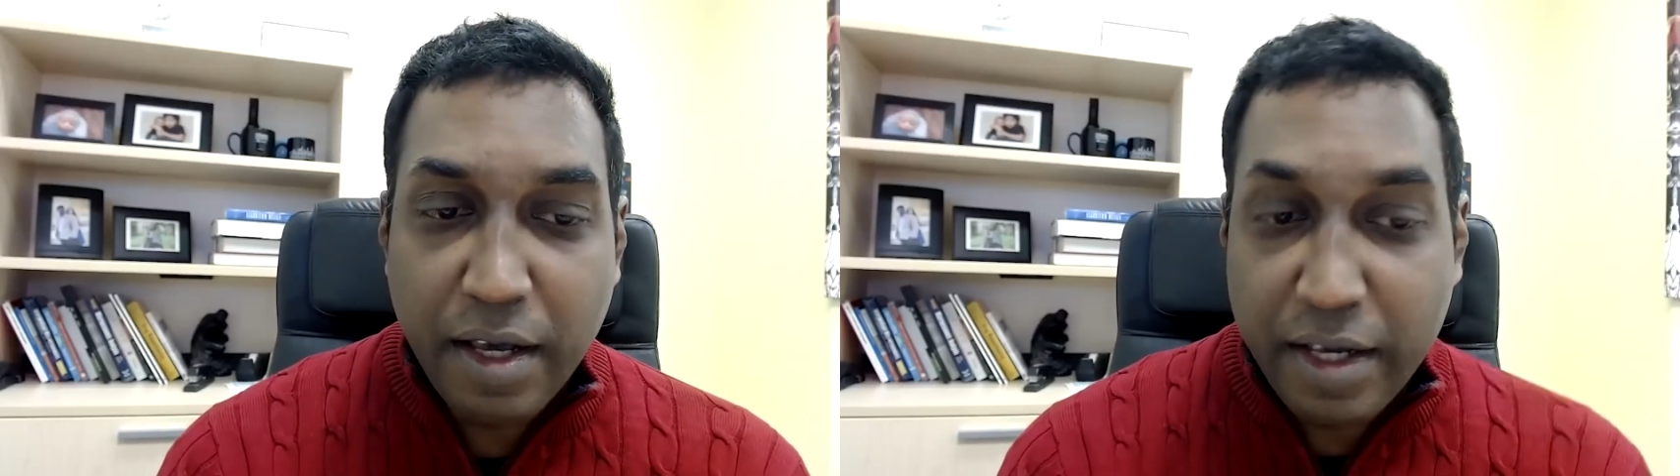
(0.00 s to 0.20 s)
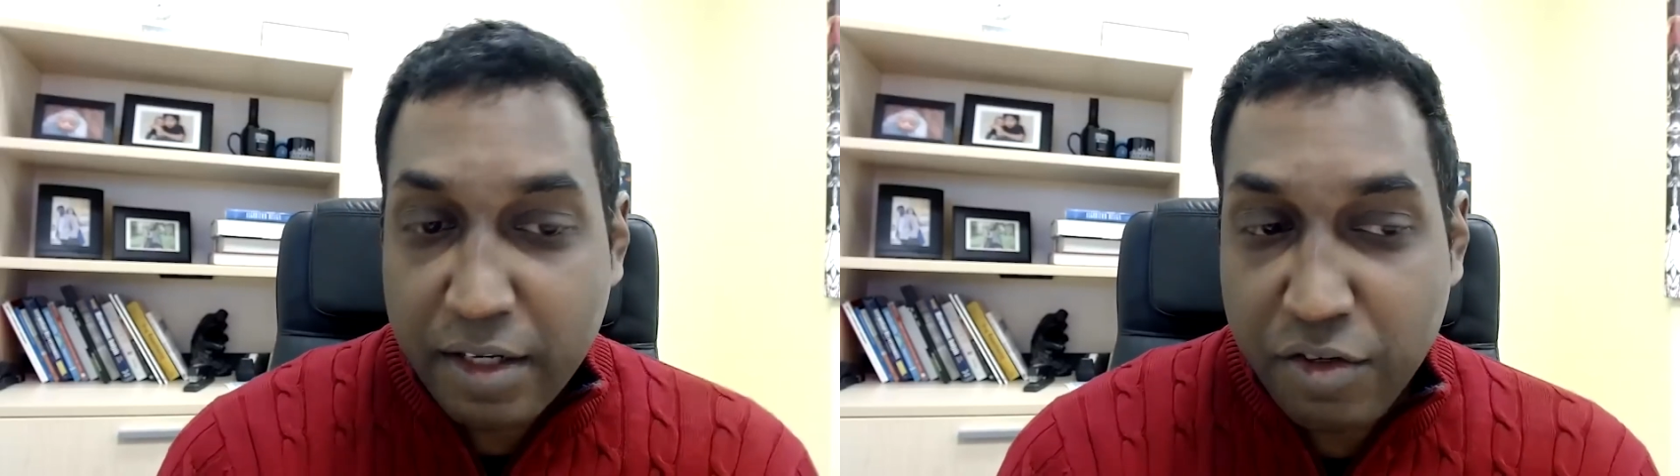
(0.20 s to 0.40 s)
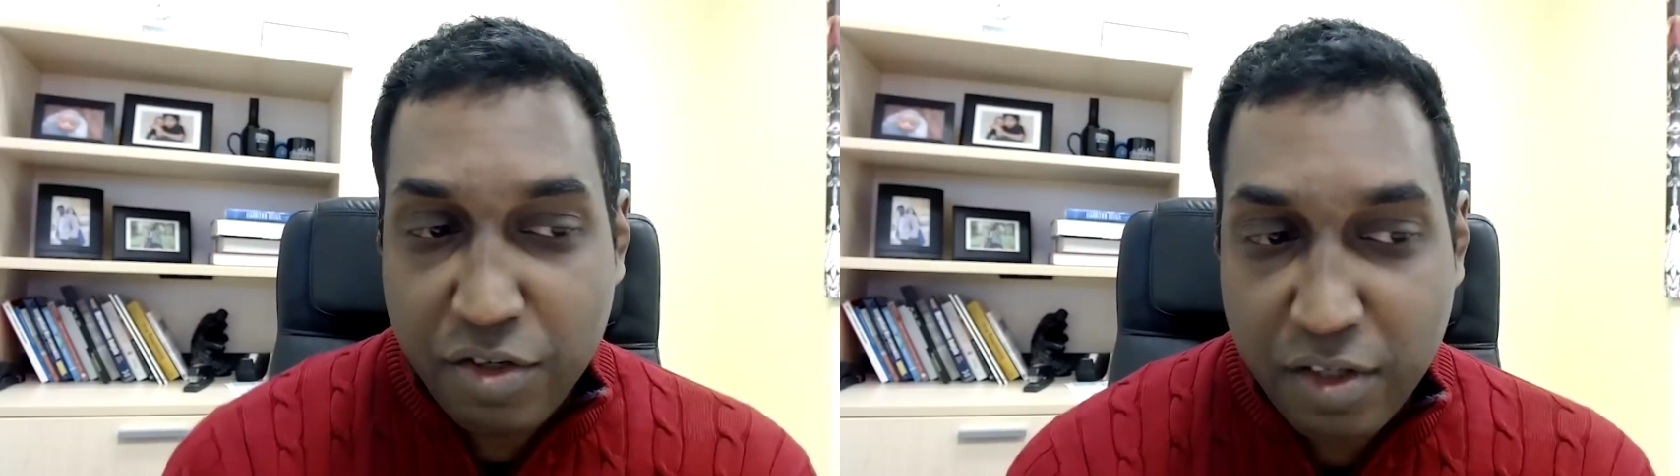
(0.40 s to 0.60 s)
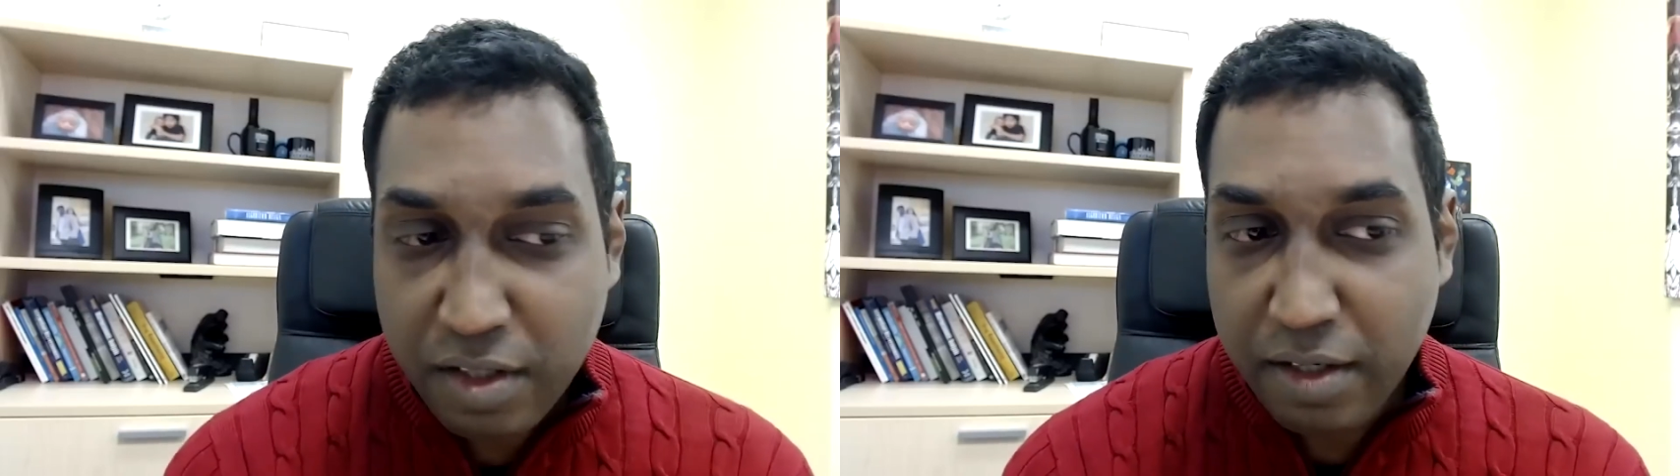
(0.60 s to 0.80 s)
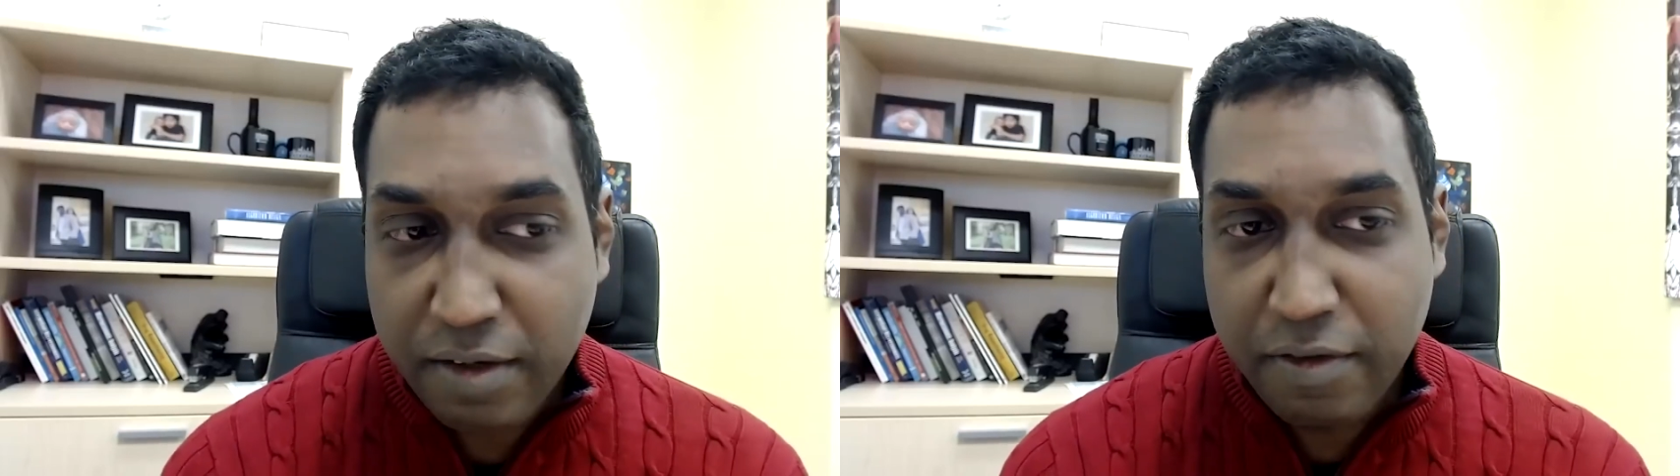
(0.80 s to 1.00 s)
And she
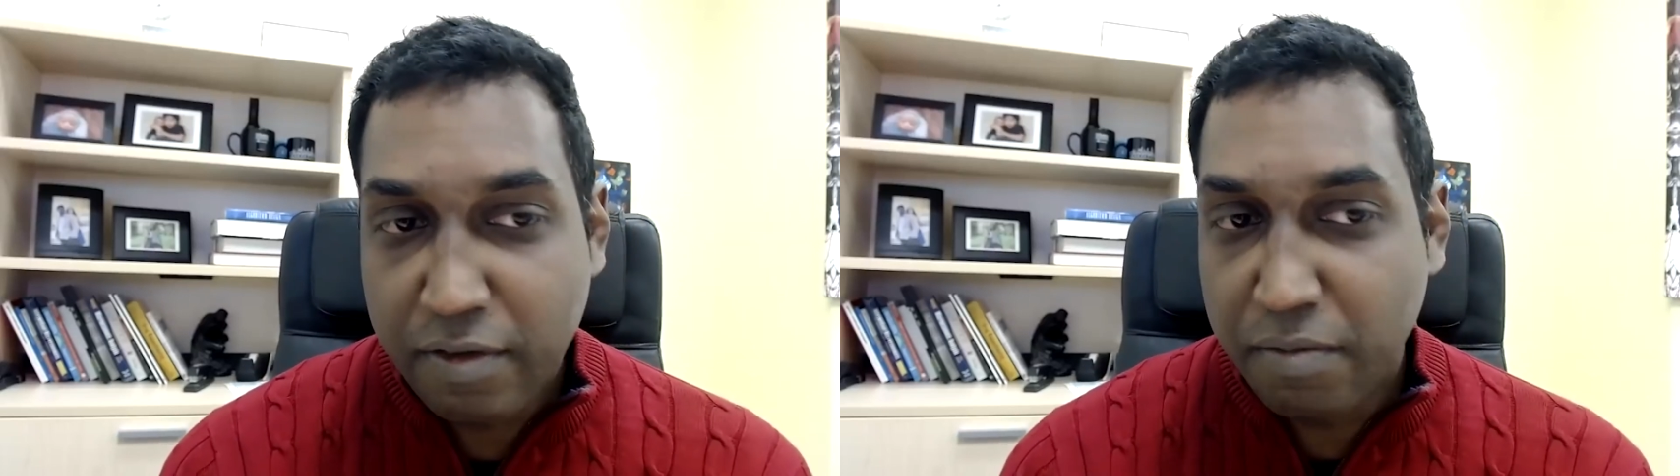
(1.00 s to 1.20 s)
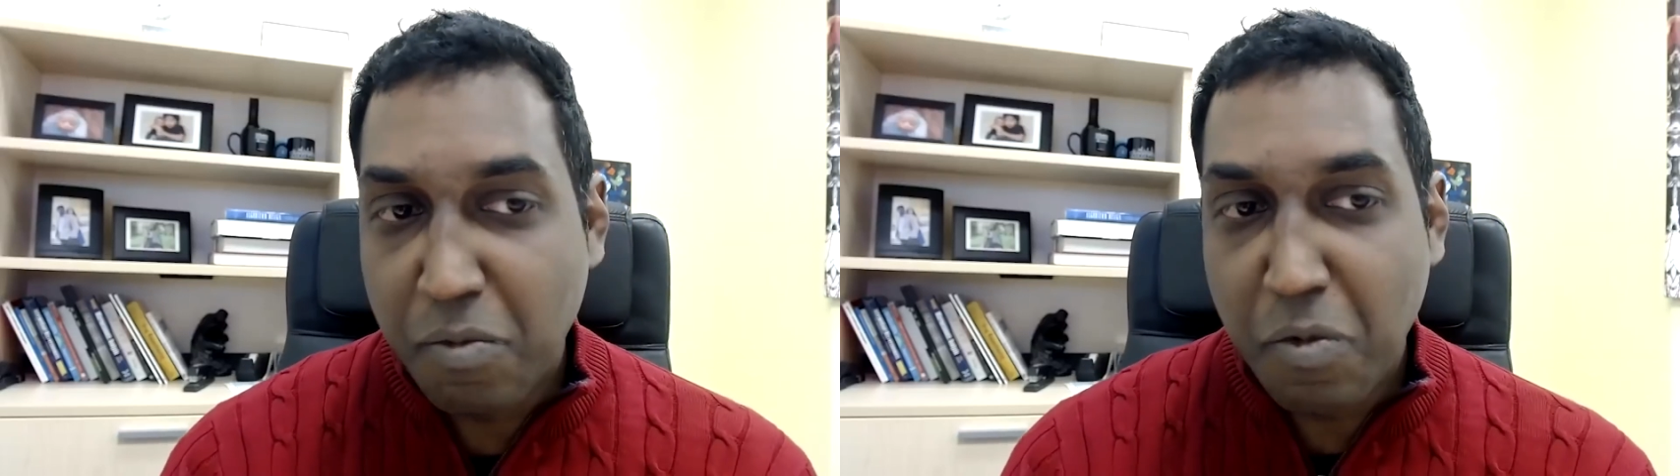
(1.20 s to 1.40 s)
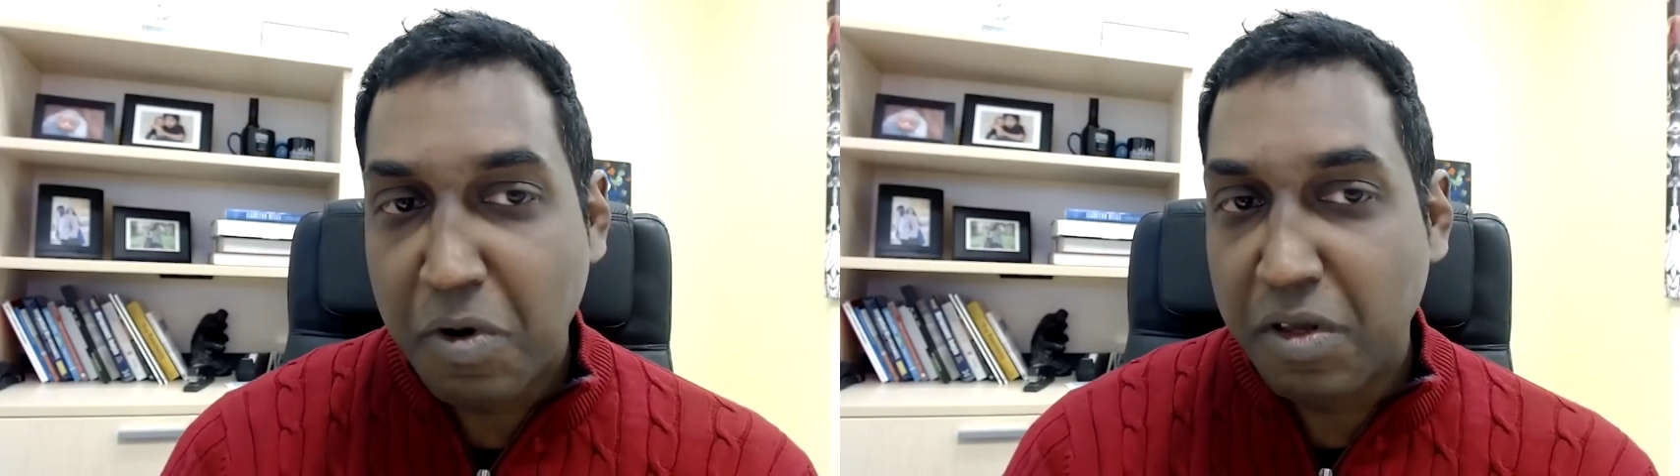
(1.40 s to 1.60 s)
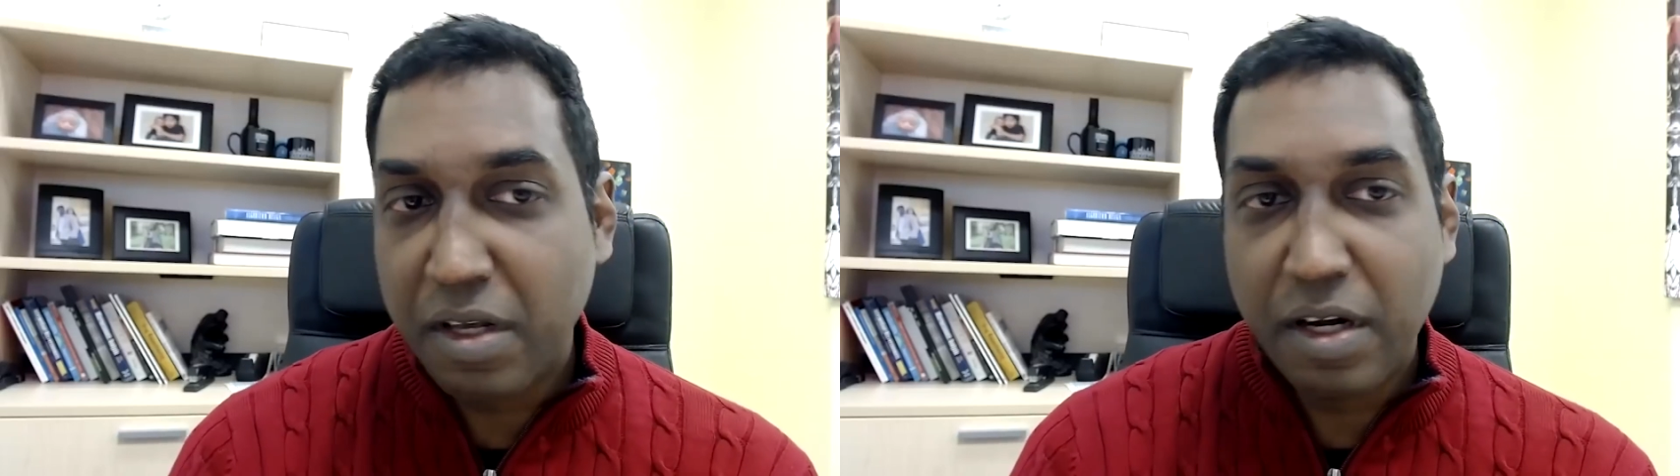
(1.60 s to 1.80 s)
lived more than